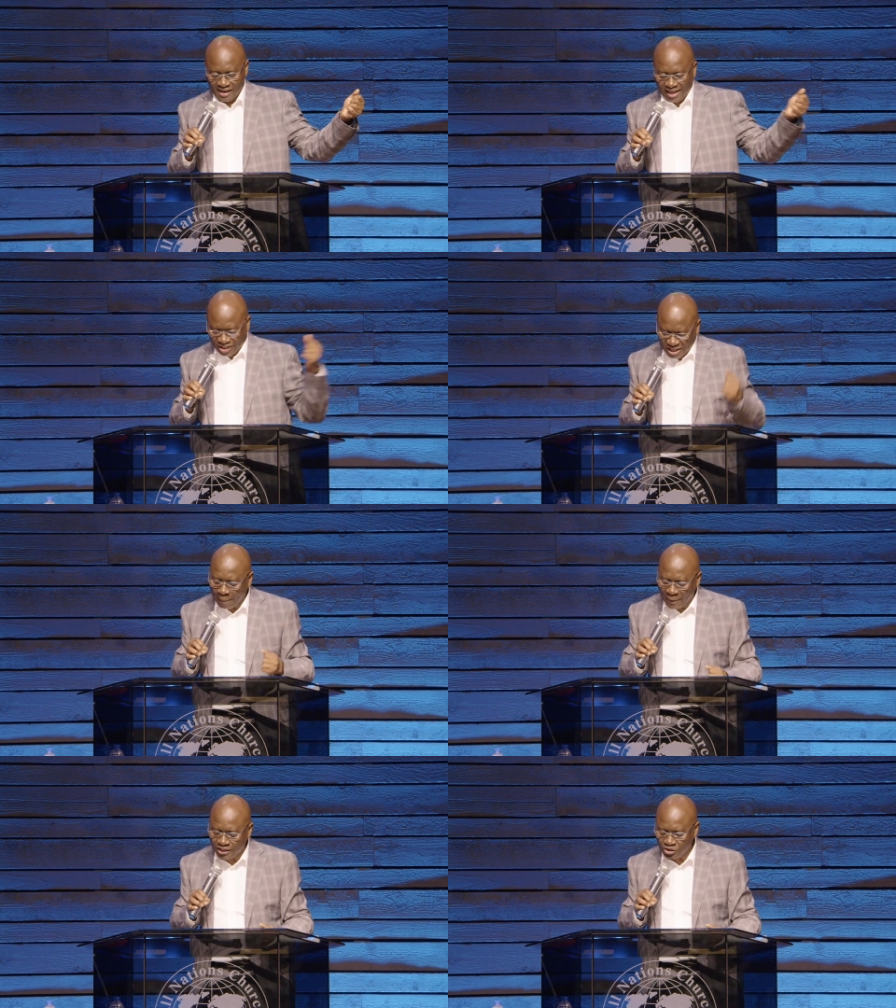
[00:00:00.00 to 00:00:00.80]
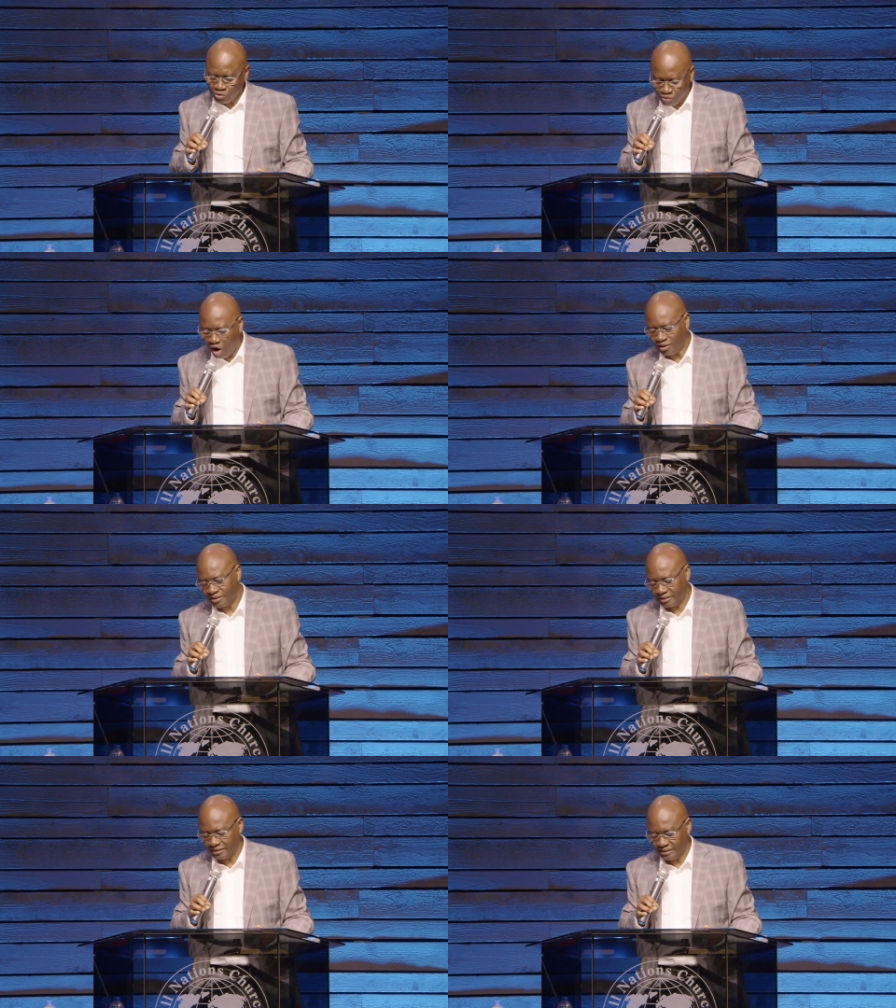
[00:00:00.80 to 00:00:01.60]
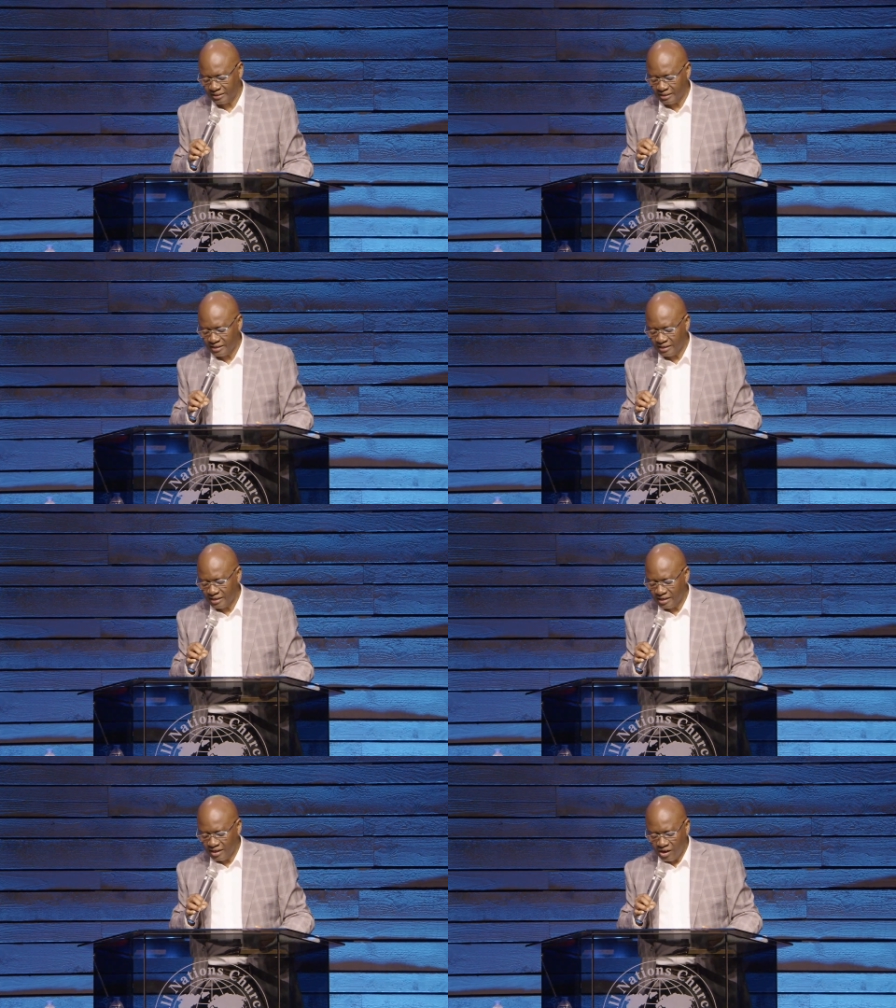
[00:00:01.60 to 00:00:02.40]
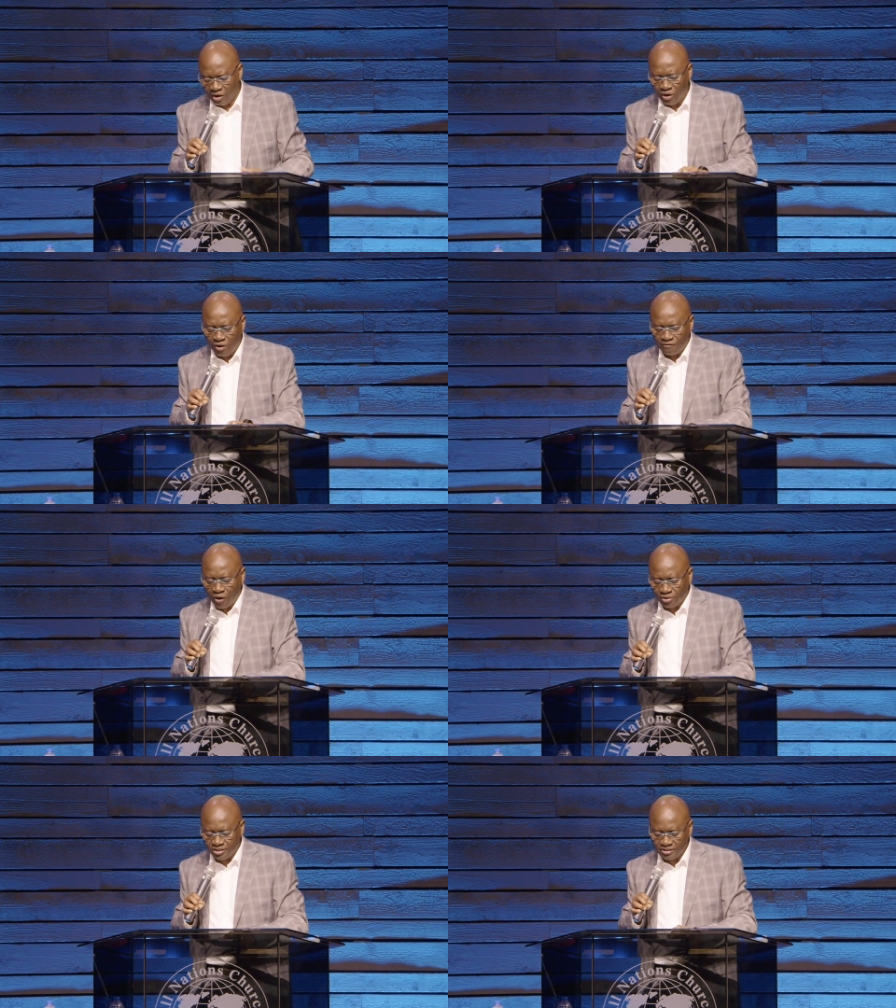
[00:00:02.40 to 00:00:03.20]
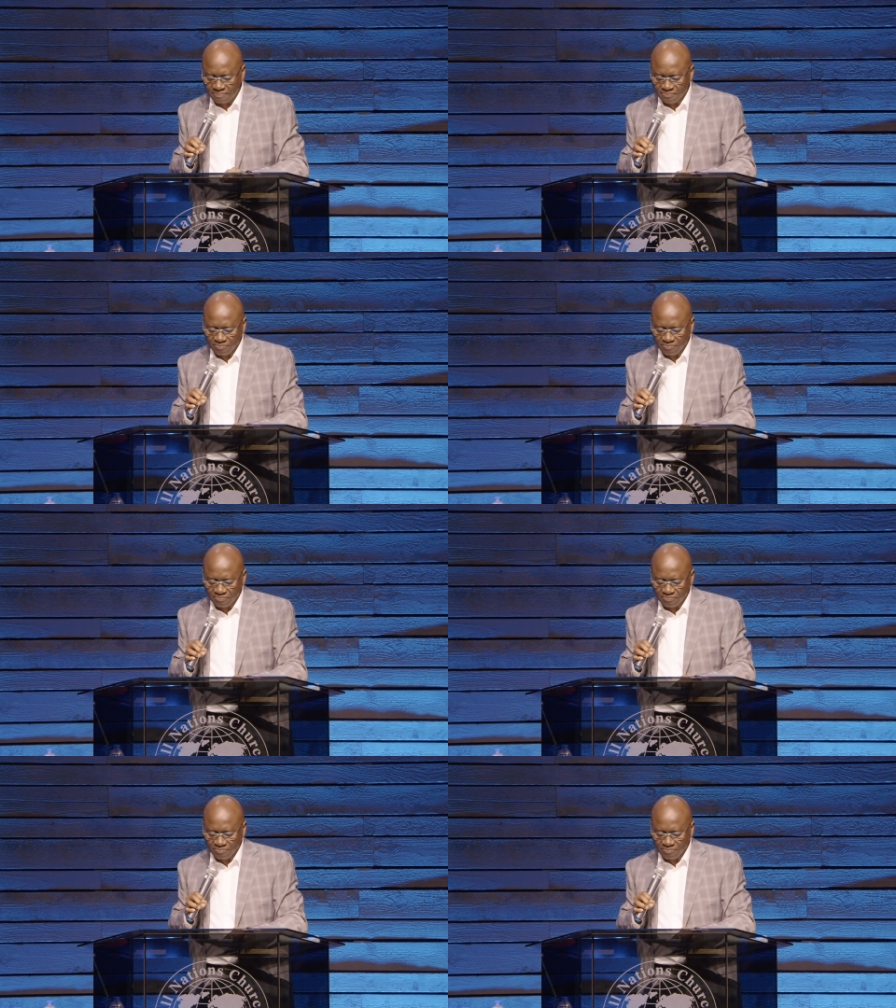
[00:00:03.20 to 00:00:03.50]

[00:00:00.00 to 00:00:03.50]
A shepherd rod. Oh, folks,